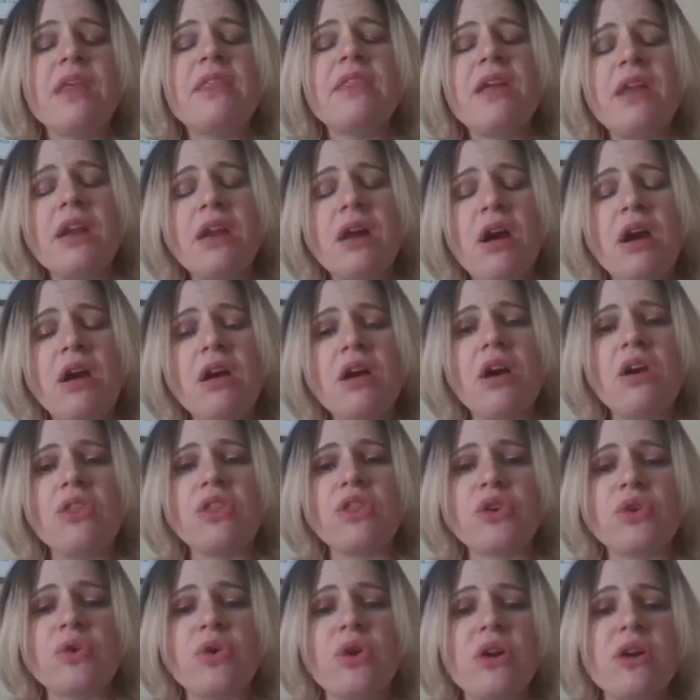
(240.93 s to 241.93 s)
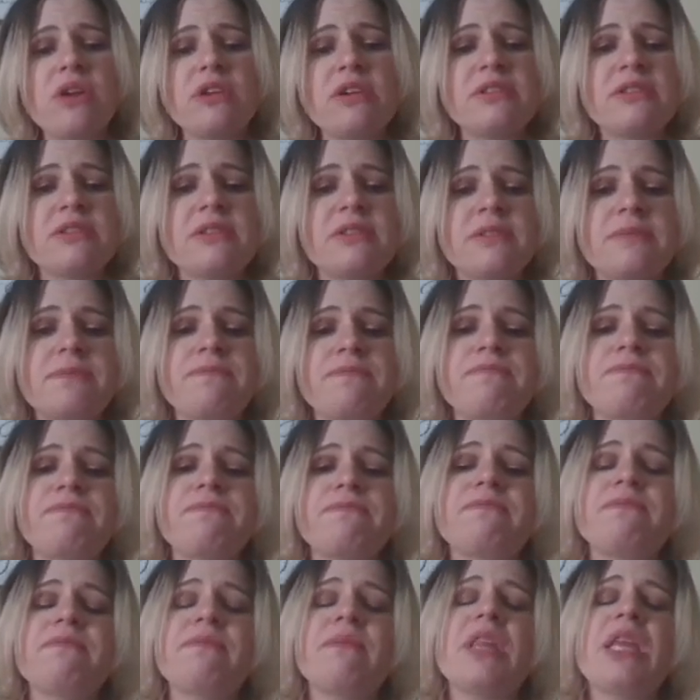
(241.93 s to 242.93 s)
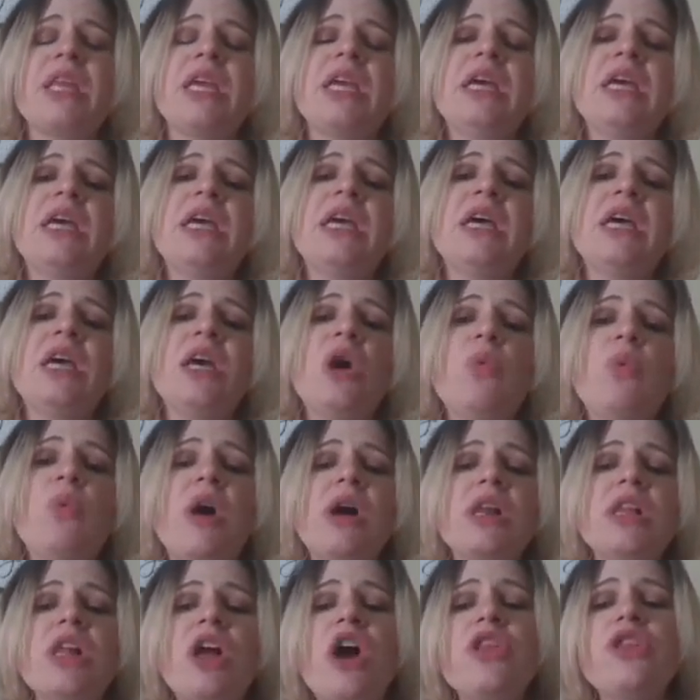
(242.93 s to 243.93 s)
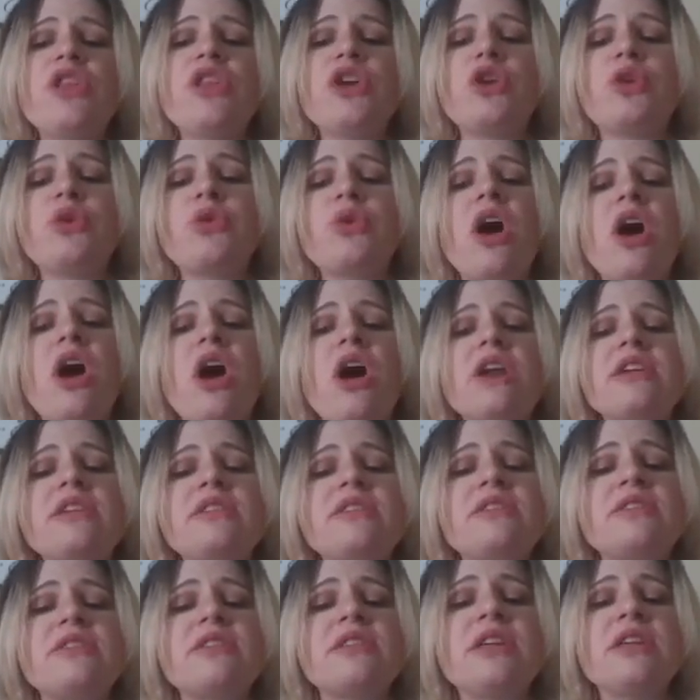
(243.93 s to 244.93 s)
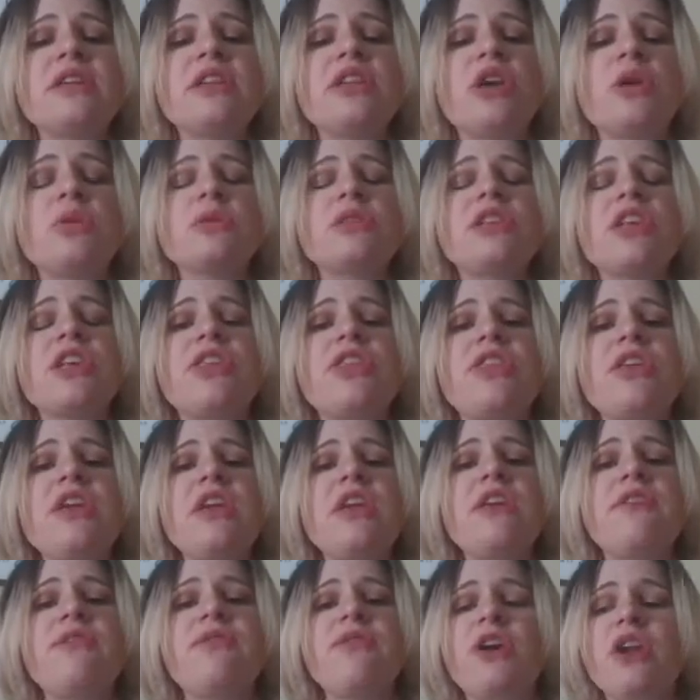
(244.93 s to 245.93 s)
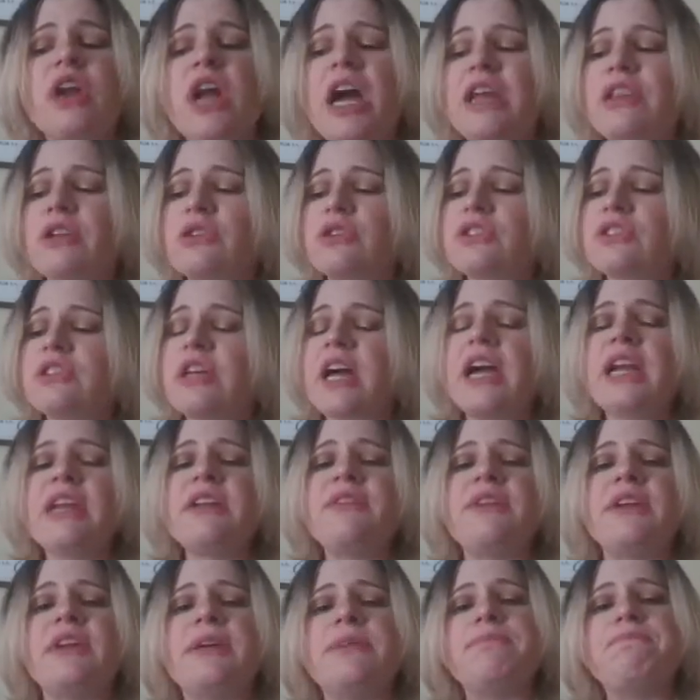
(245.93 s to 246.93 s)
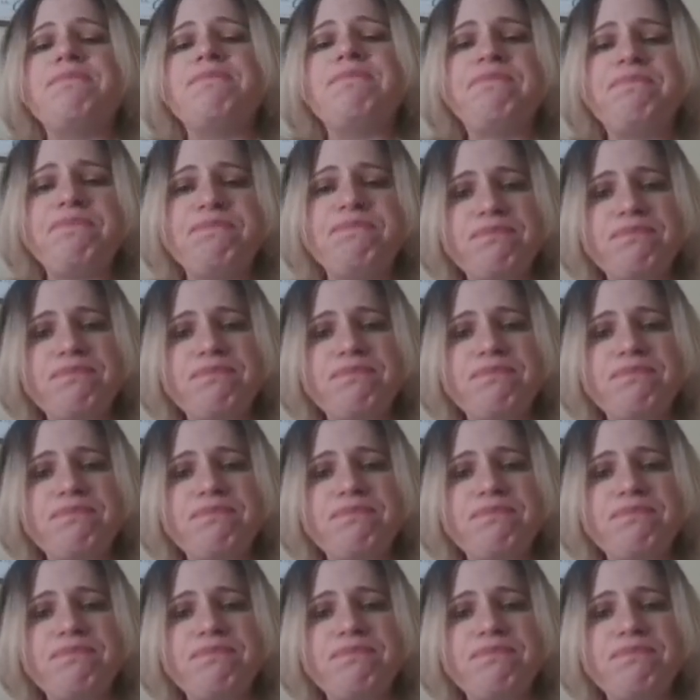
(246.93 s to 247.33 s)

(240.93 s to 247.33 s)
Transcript: then hung on the cross. While on the cross, there was a thief on either side of him.